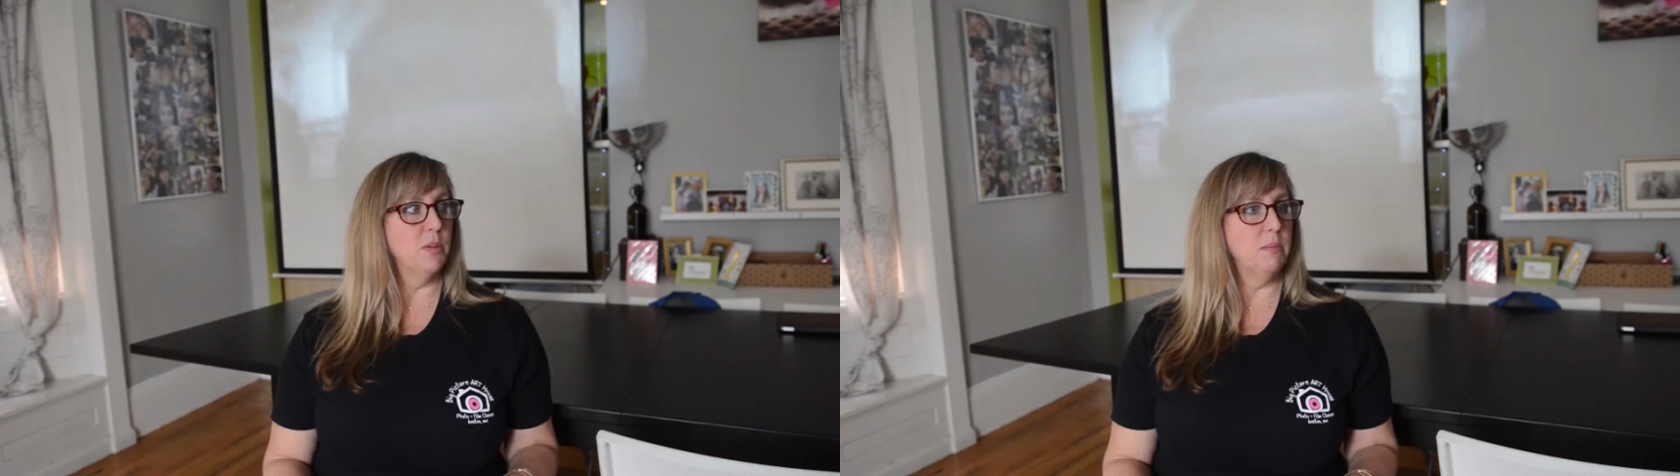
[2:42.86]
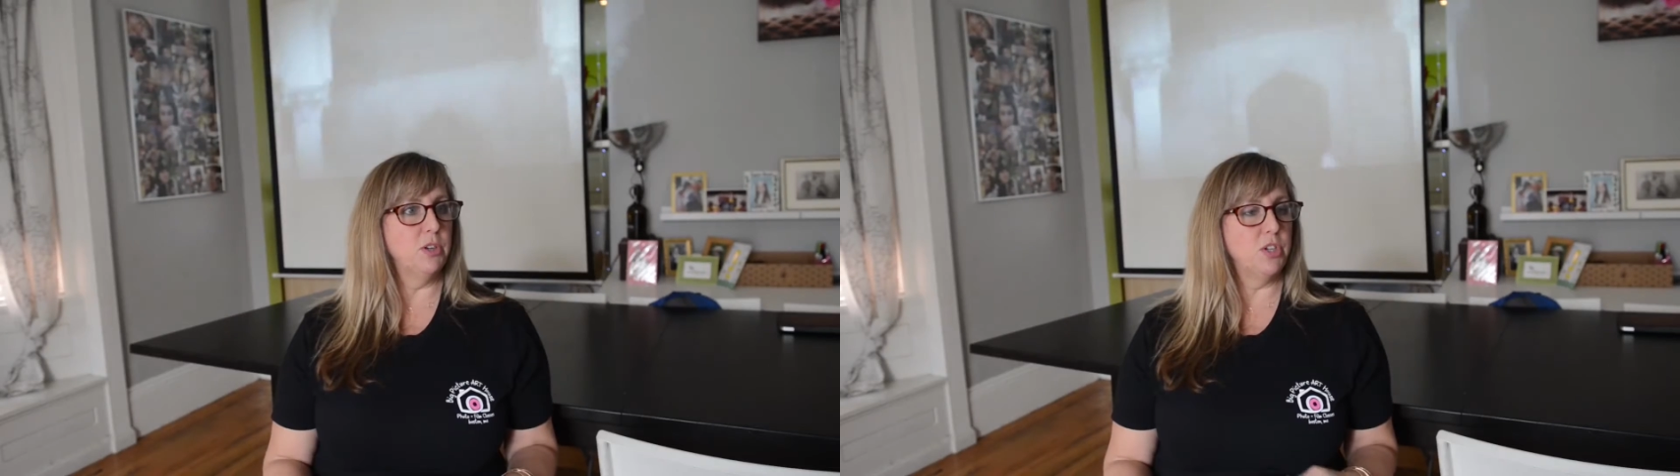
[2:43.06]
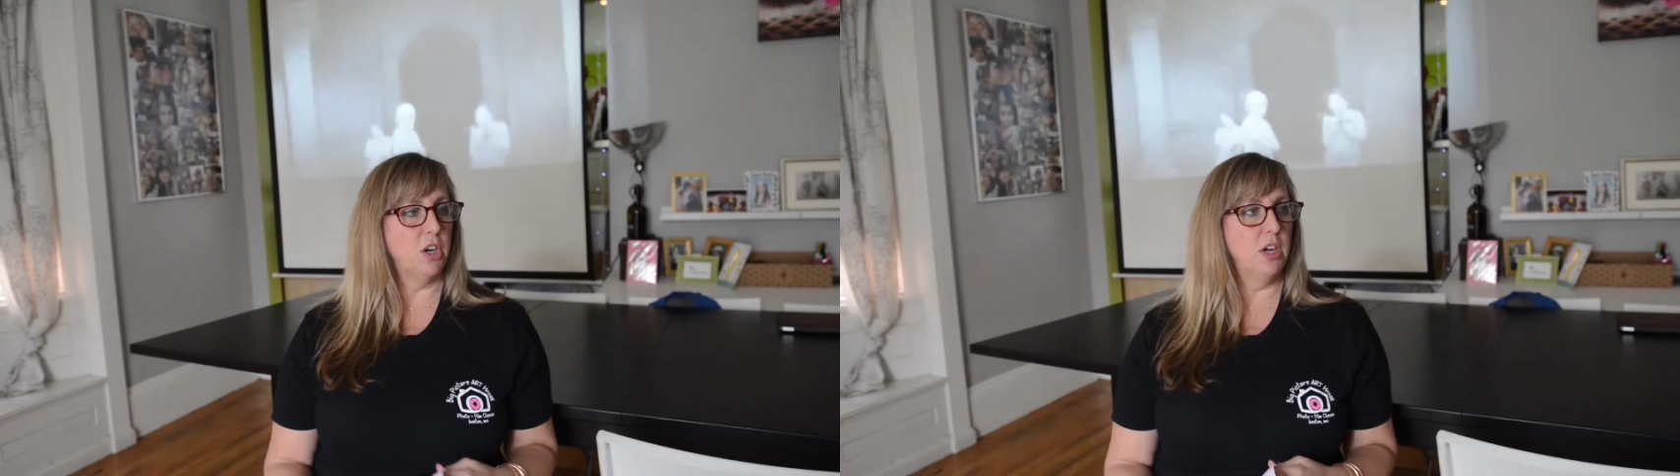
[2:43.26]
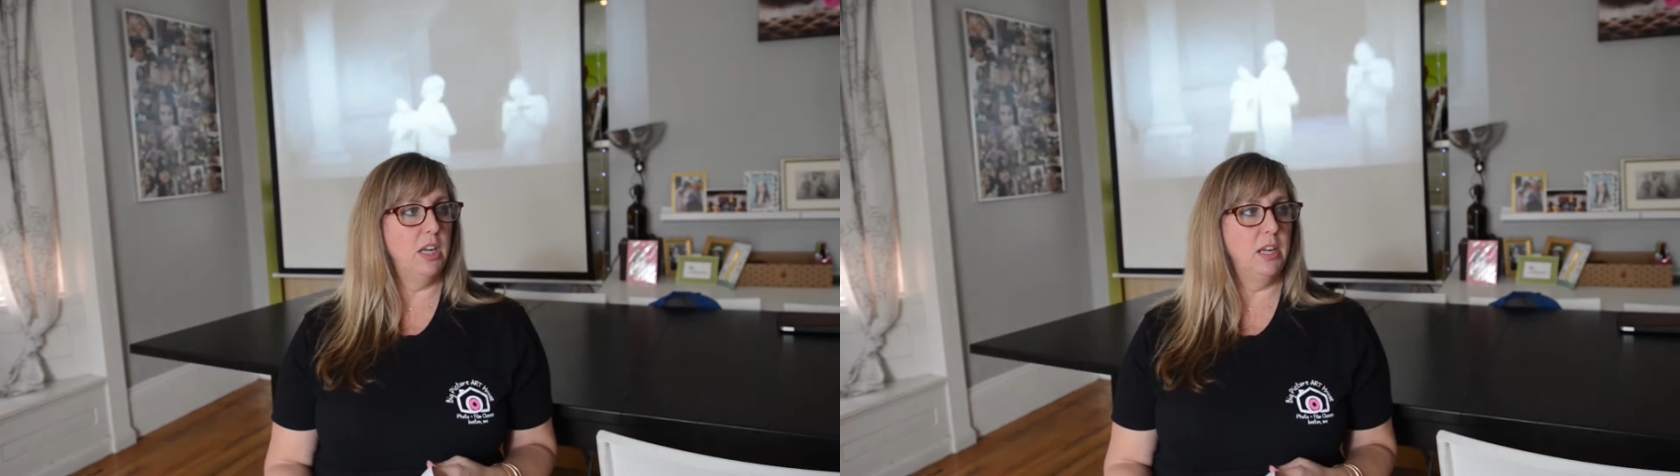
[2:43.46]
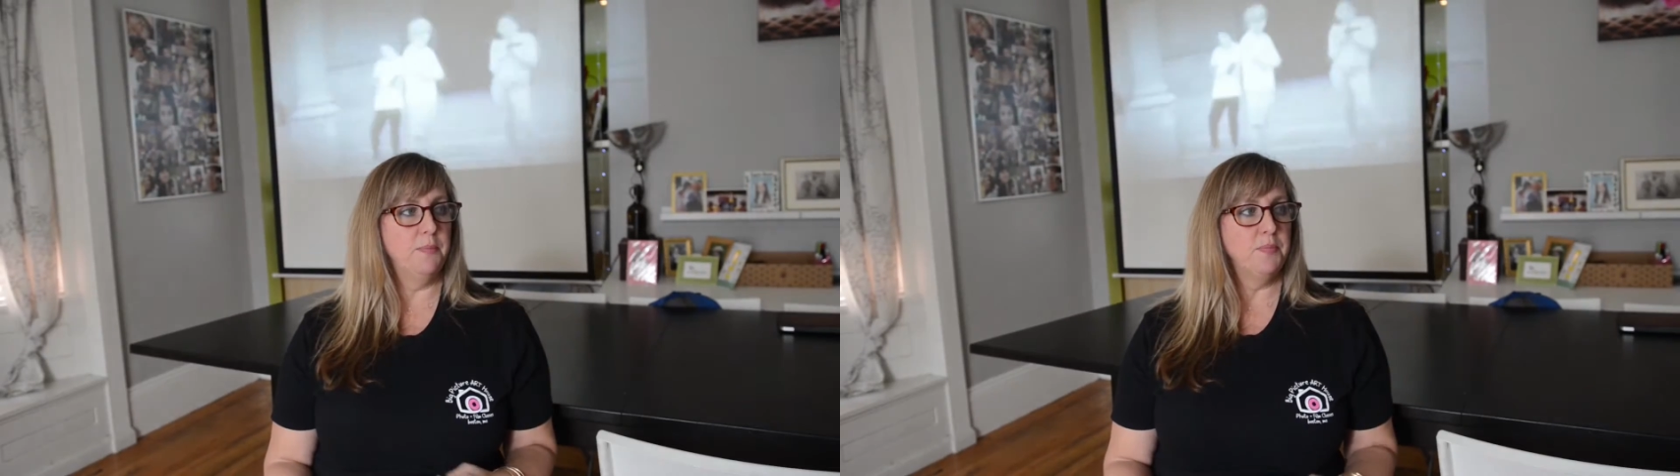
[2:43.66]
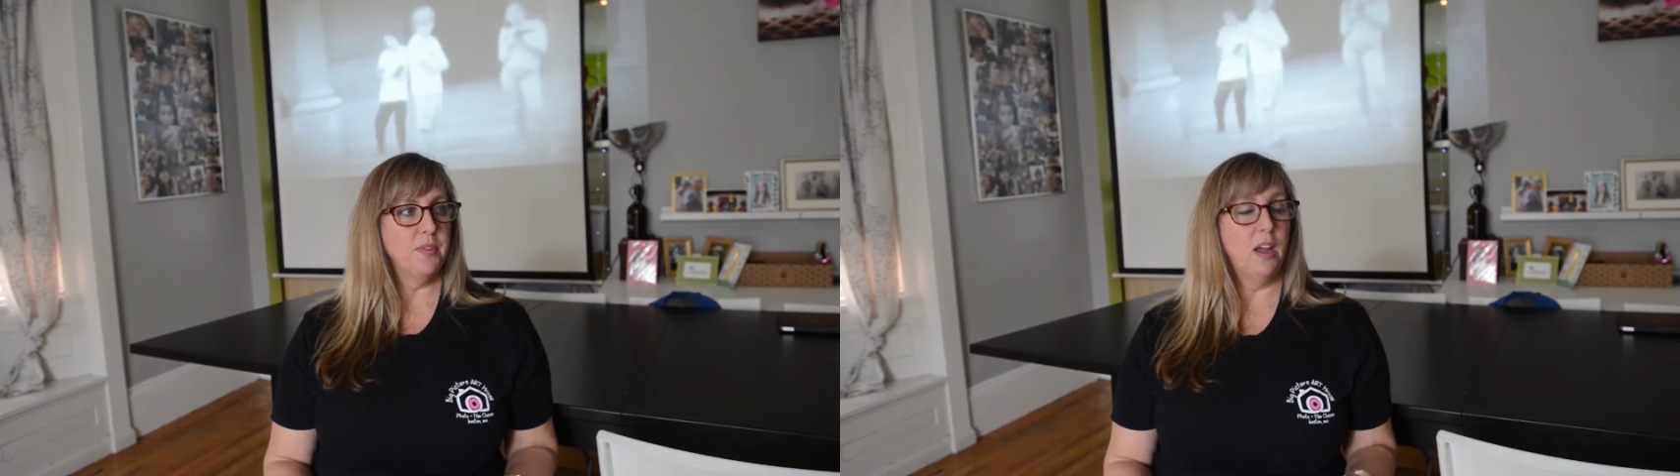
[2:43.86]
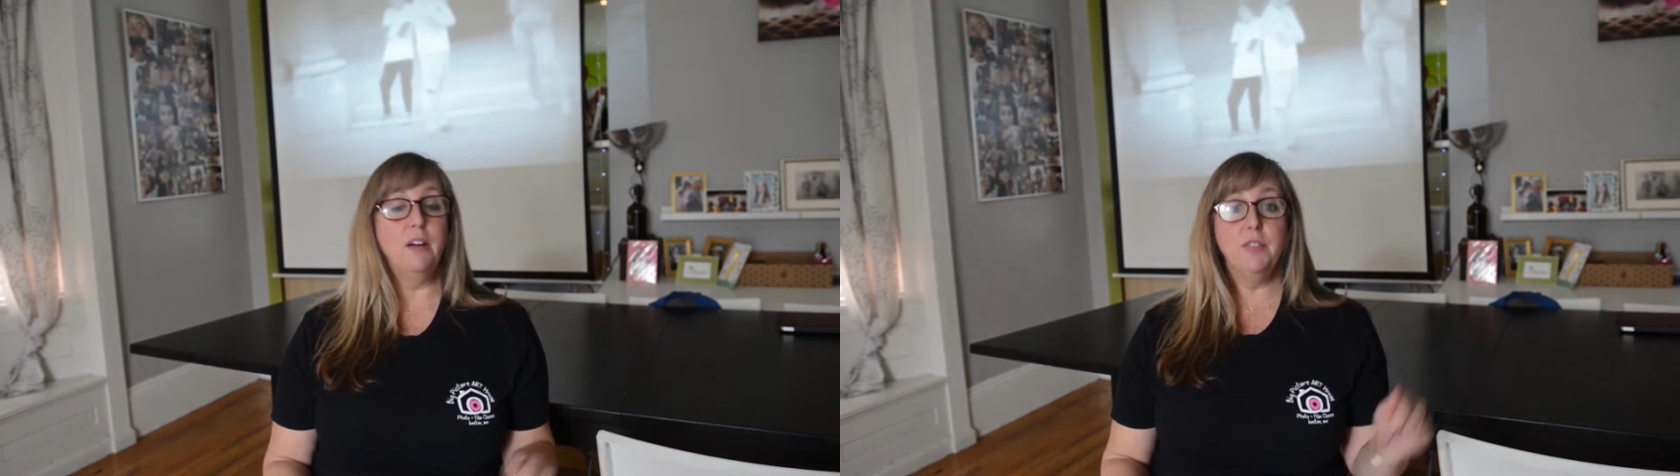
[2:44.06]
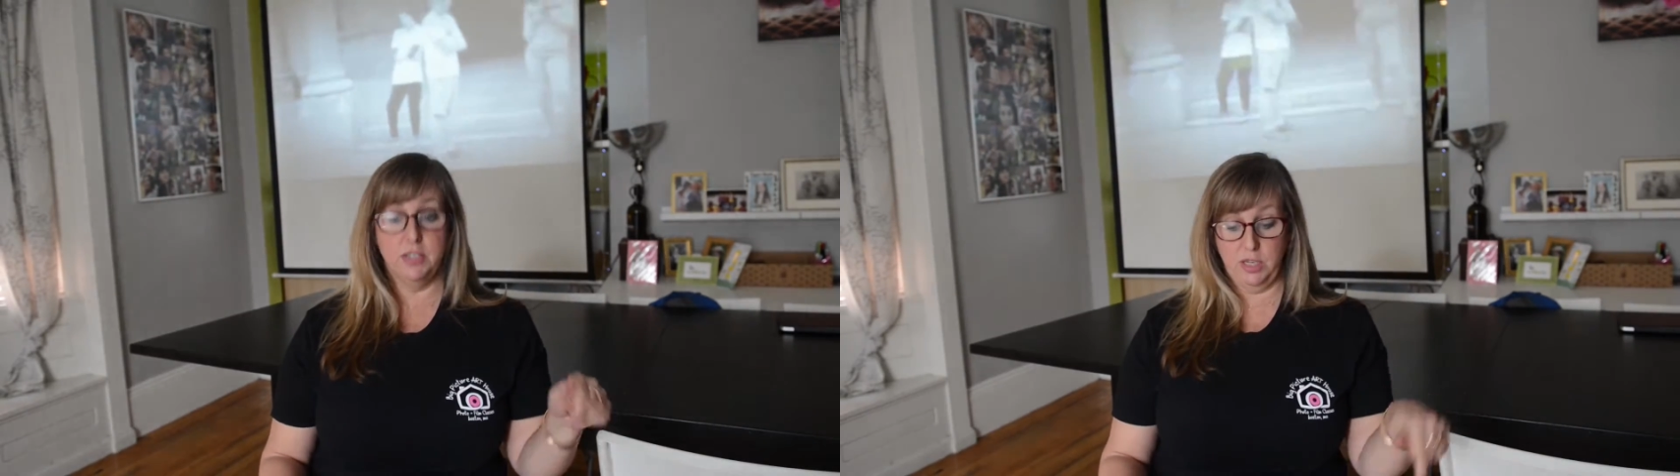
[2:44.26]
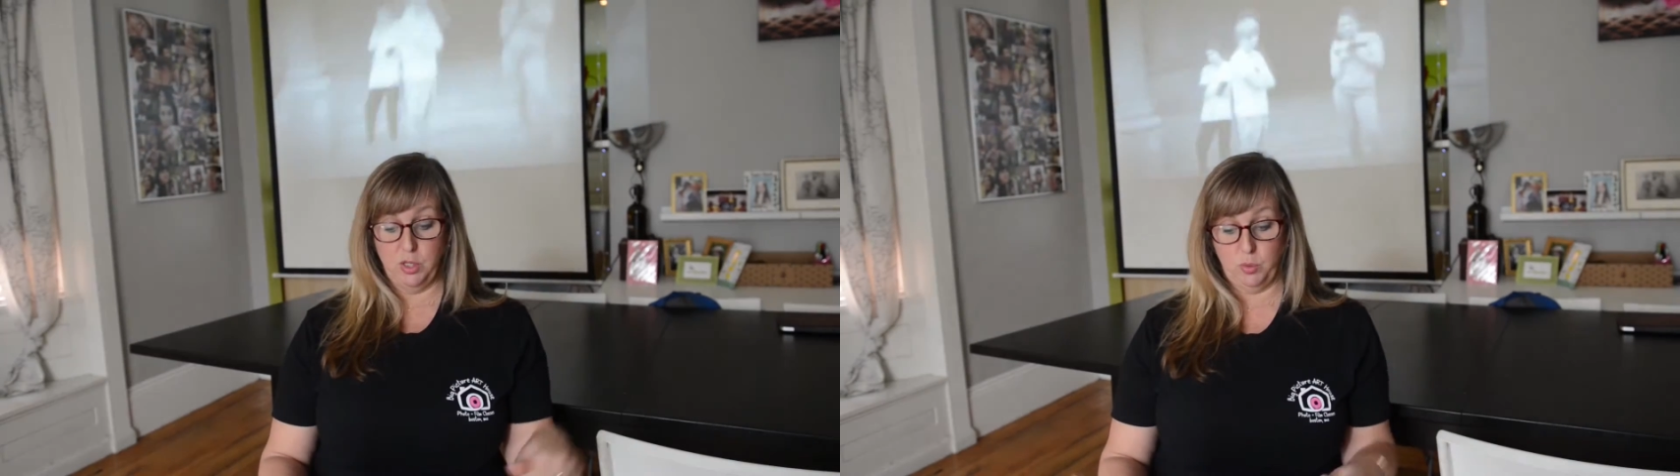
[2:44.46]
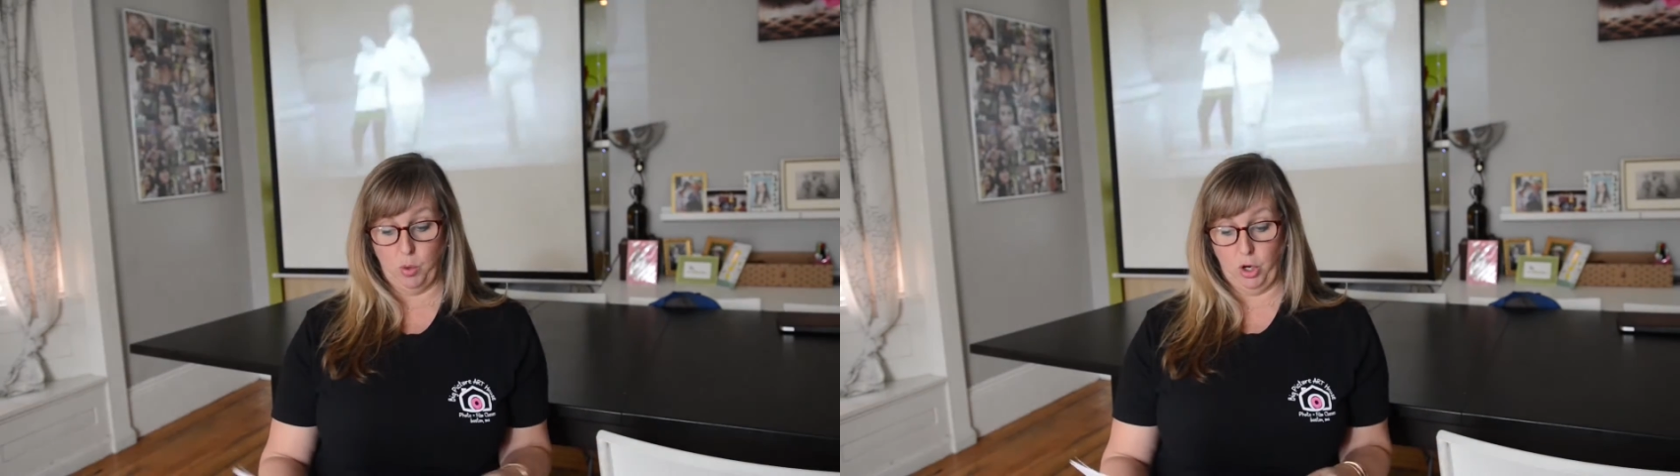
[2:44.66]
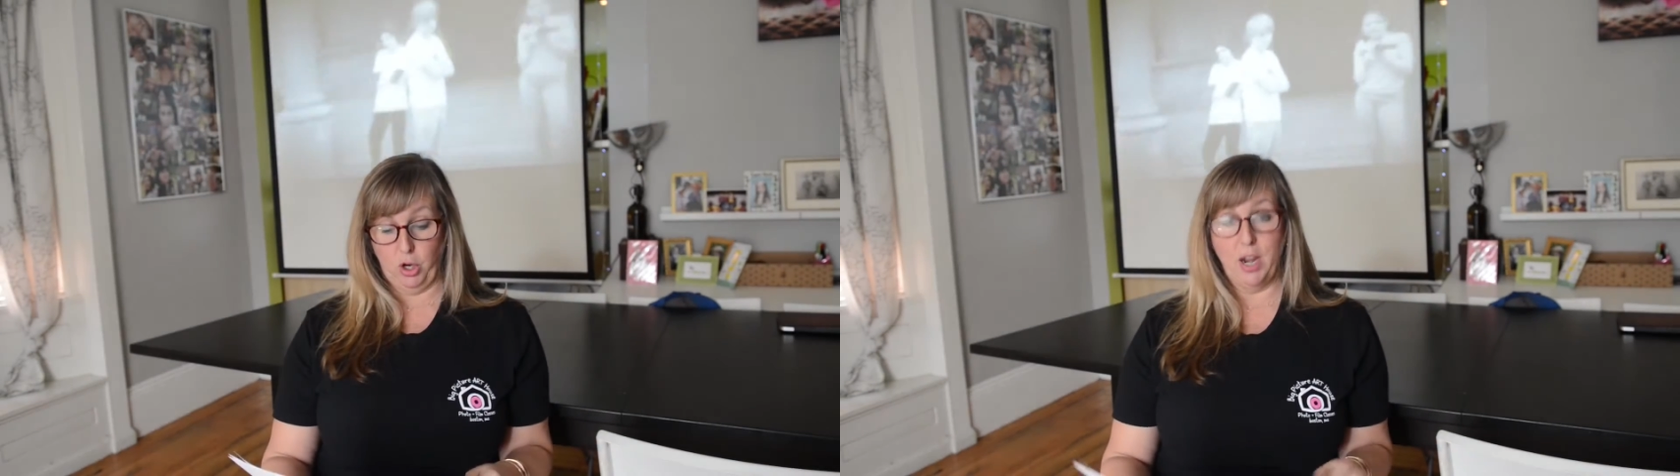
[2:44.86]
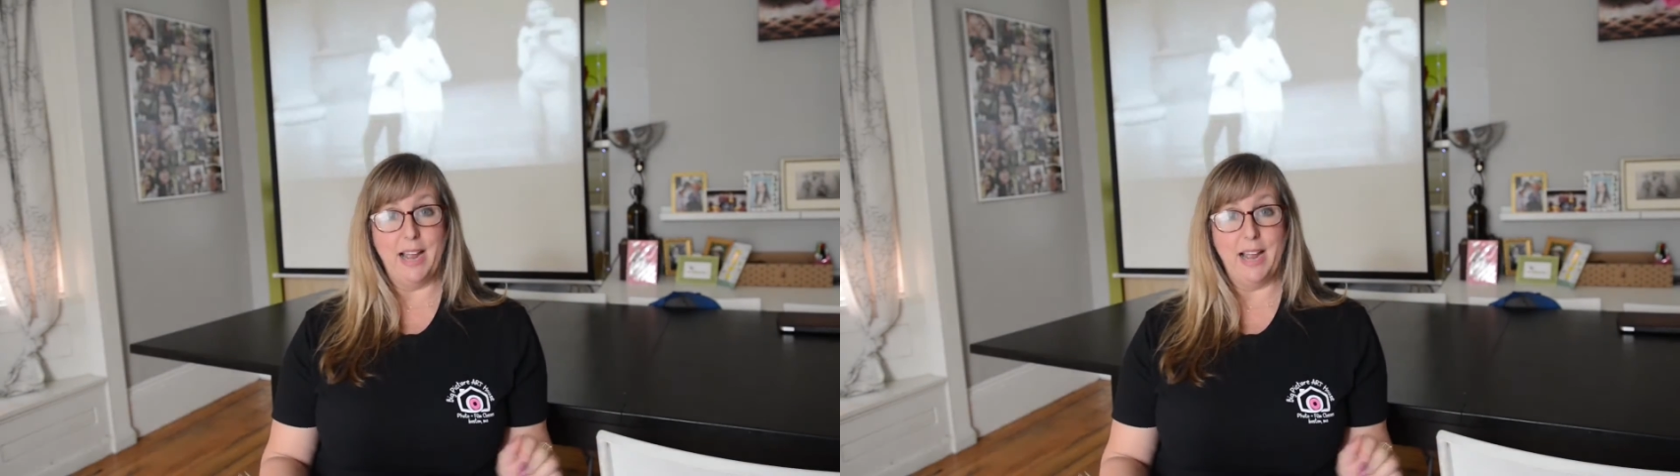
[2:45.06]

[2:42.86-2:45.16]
when the majority of the scenes were